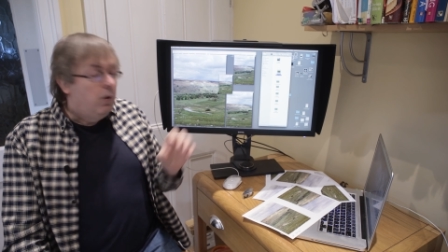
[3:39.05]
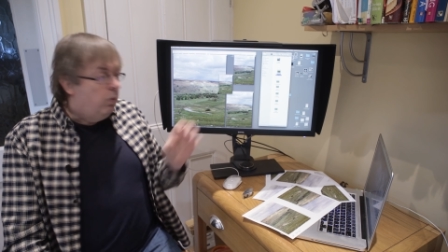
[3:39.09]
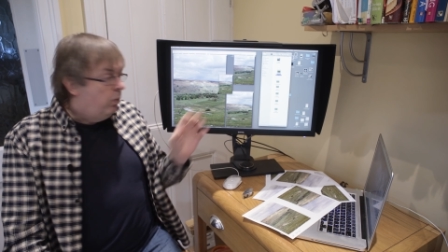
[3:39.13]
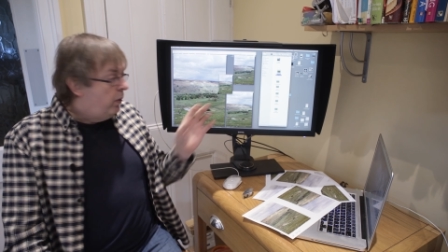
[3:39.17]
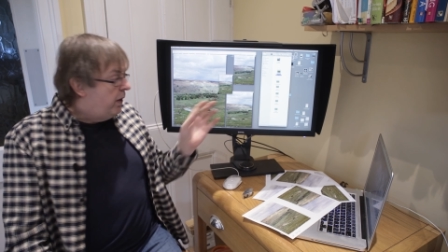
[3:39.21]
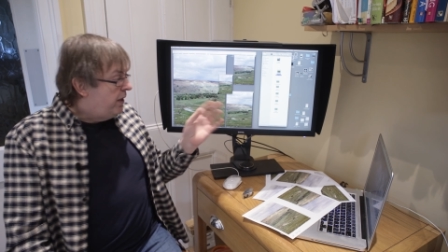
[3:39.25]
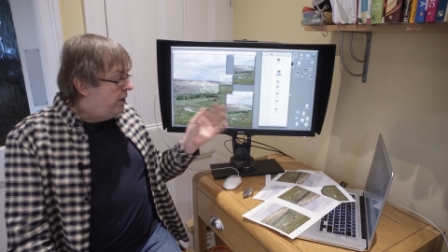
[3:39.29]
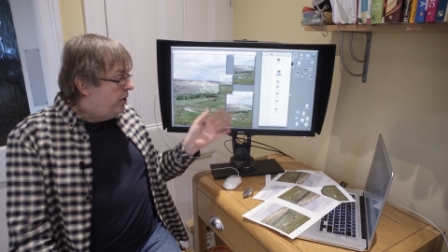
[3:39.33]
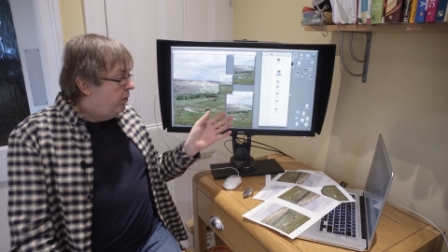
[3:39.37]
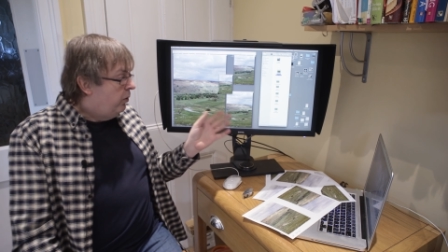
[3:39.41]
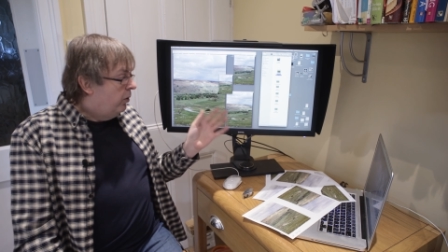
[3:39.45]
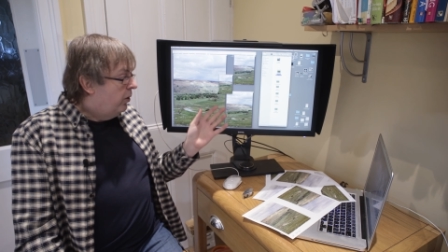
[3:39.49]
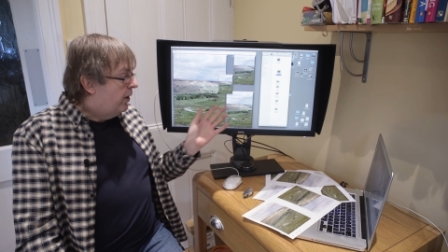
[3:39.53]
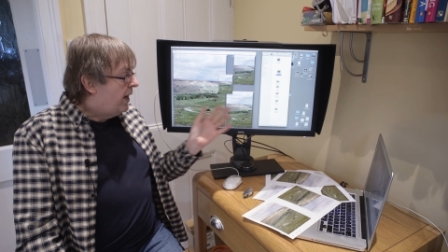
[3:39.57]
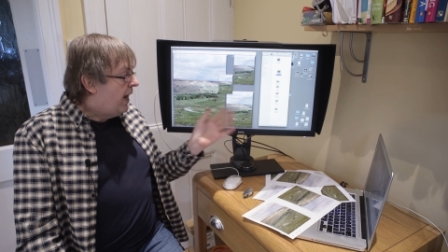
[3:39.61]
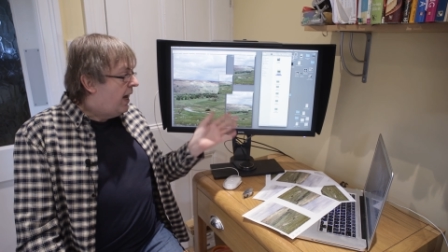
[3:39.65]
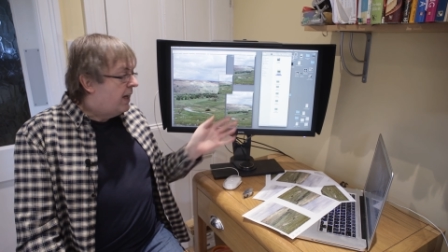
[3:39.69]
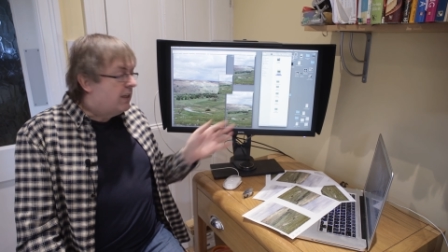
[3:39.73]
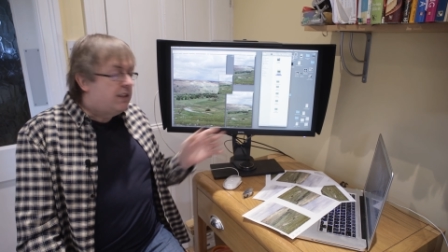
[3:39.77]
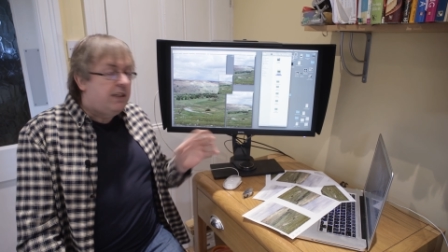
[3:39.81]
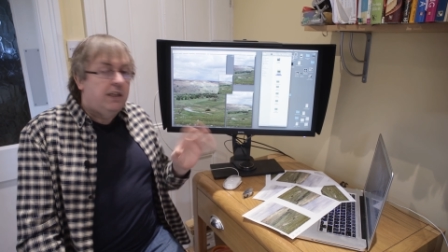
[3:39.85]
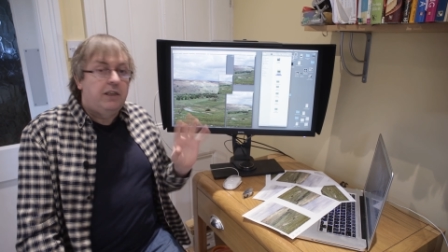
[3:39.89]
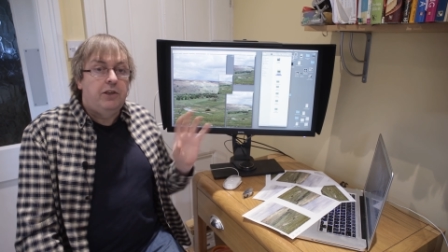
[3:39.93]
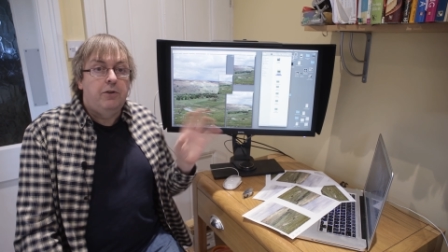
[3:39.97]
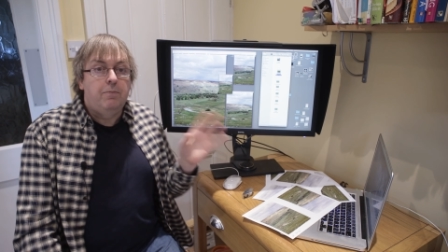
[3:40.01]
when you look
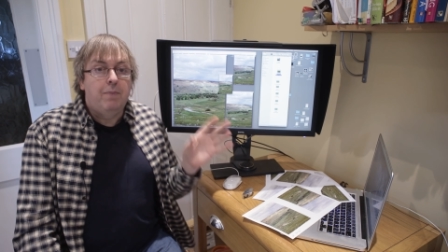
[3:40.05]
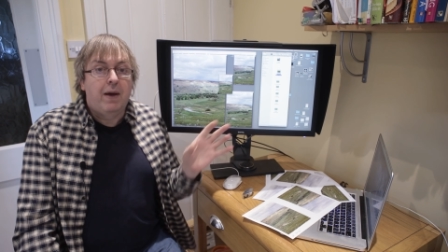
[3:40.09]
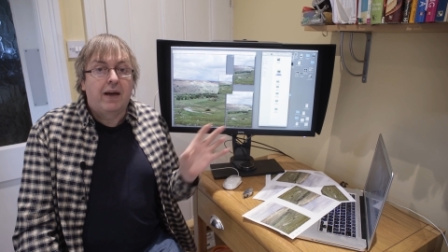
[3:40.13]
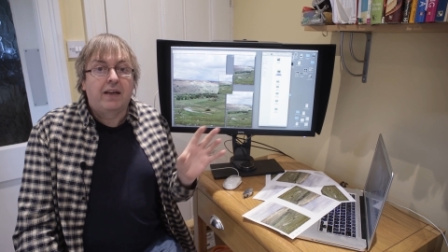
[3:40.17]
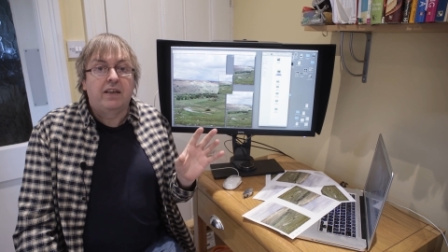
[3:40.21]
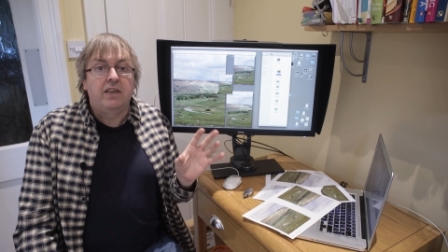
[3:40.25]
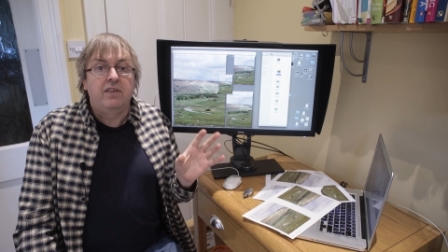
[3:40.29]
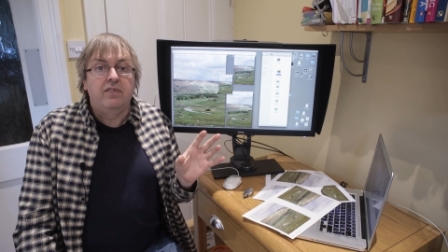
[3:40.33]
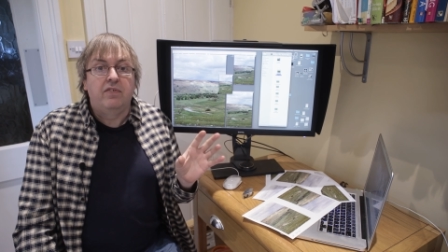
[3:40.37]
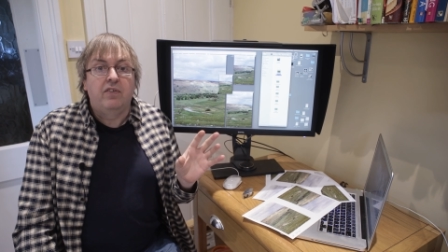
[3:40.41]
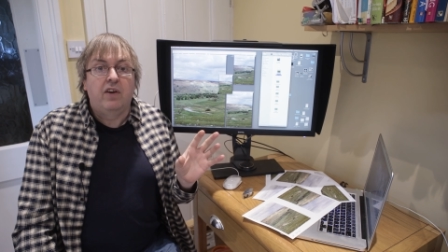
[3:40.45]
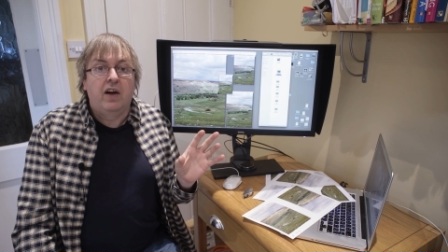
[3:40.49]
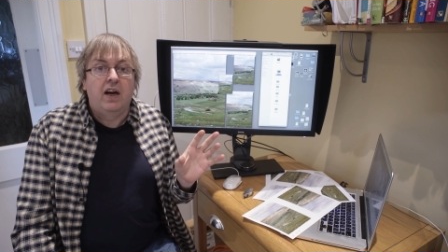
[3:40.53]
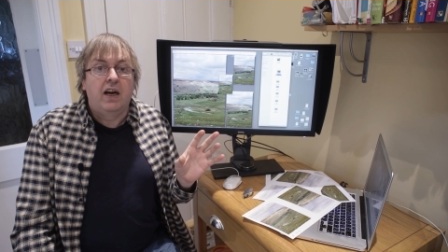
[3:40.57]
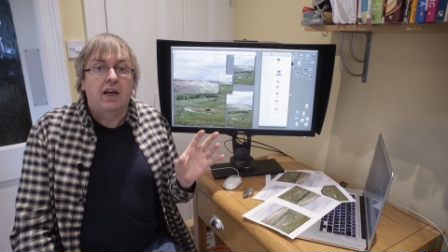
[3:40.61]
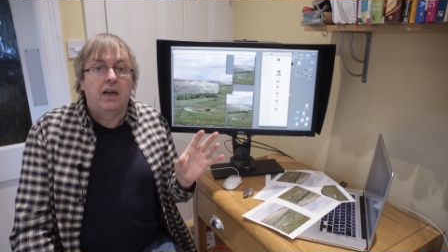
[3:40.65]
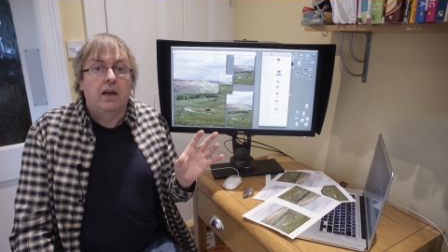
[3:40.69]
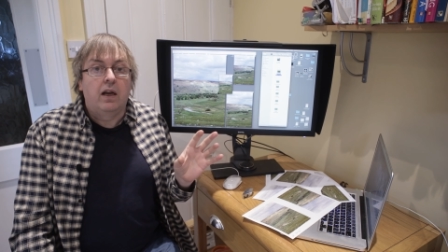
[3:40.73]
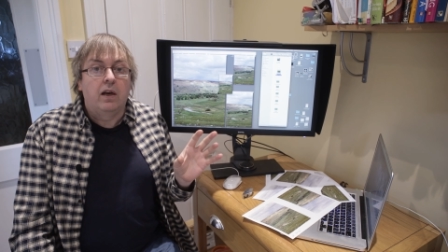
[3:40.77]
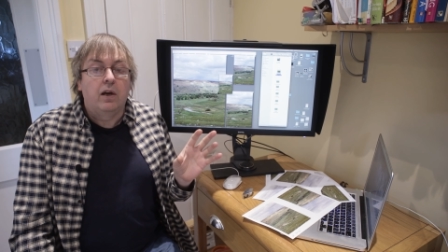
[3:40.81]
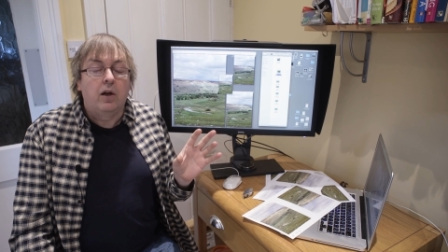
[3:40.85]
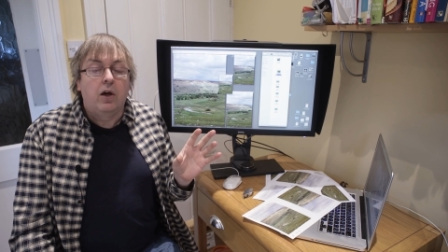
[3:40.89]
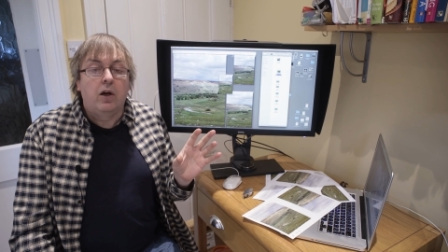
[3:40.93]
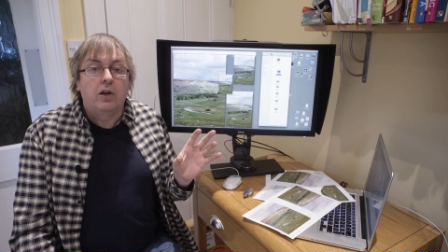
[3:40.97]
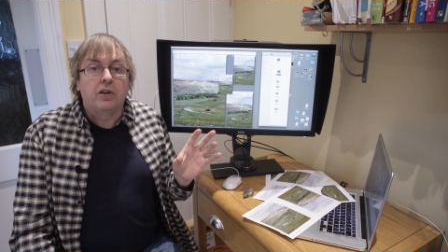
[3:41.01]
at it and you magnify it
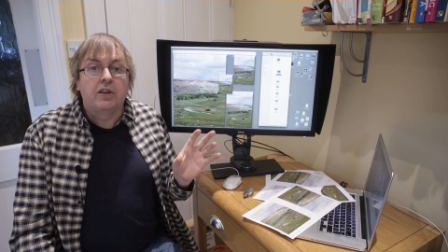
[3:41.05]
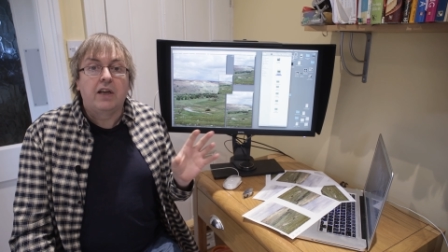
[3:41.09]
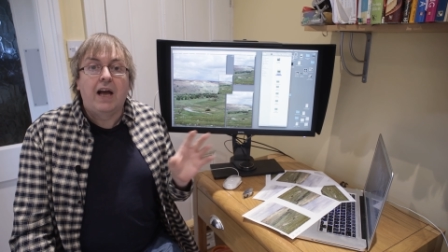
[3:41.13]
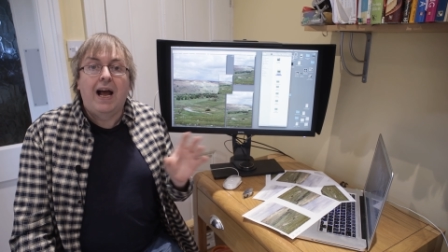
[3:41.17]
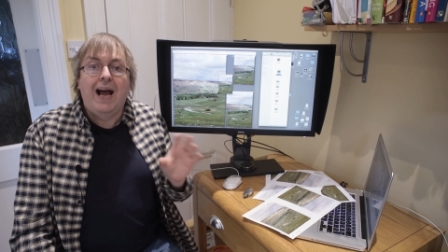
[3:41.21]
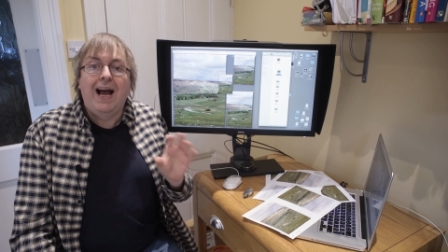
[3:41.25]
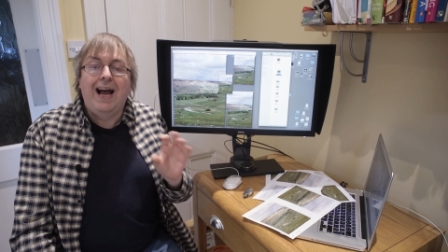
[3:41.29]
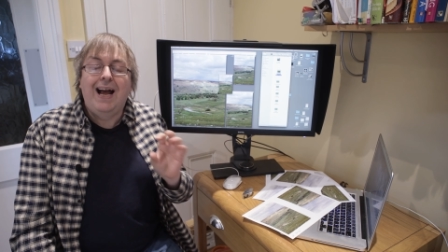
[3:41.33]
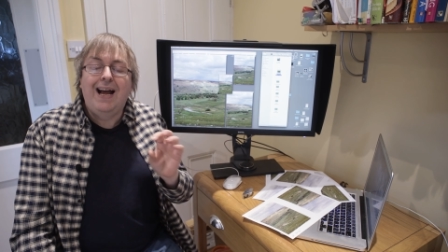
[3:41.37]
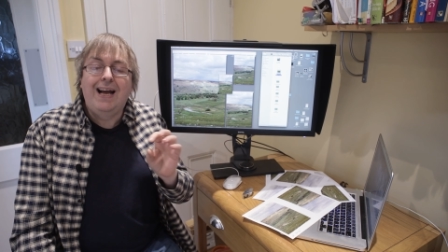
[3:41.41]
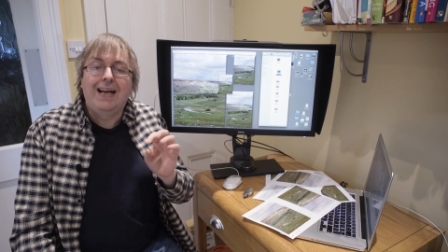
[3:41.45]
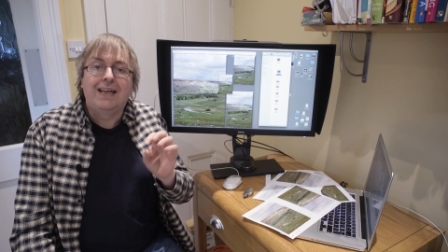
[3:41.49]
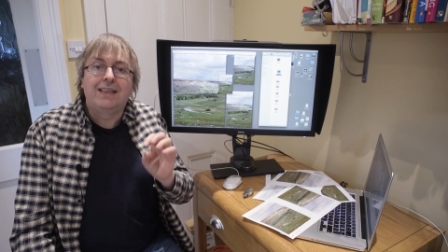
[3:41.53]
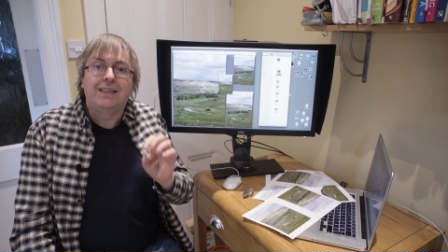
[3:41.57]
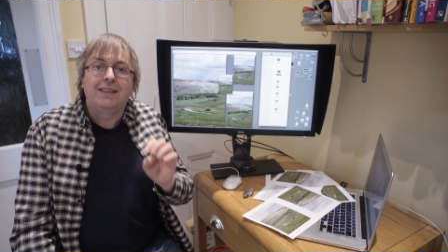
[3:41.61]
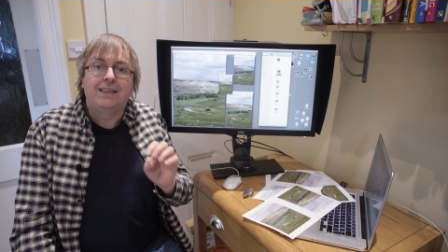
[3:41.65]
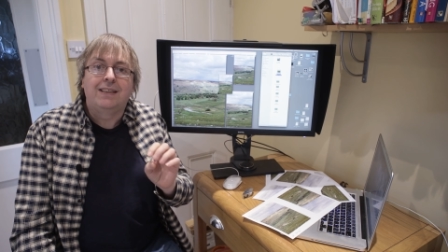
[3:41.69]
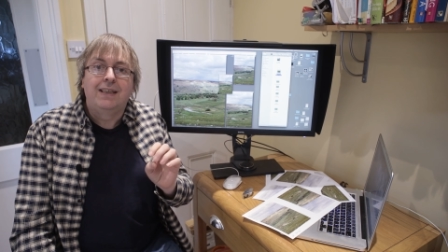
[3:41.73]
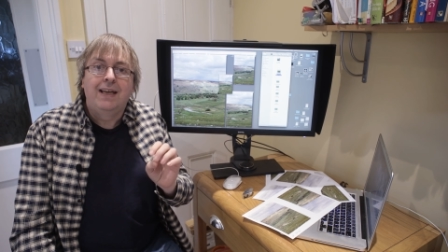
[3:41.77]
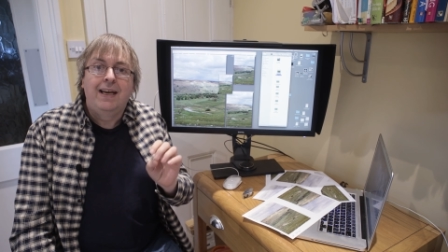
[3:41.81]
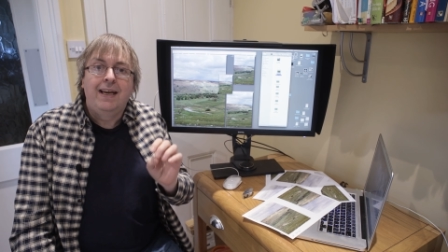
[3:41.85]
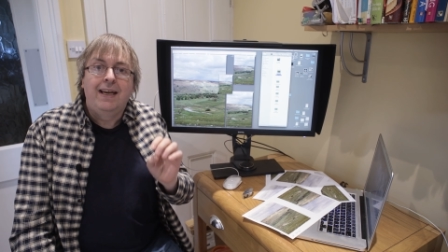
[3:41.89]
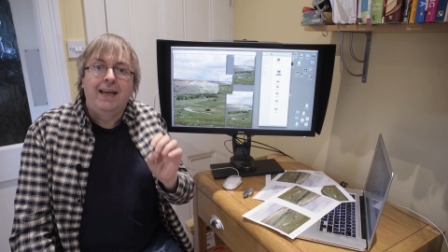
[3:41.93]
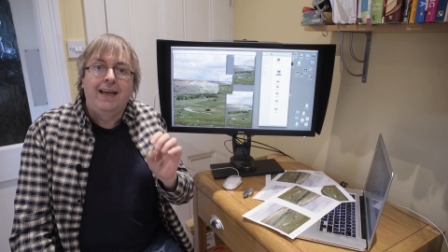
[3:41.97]
a lot and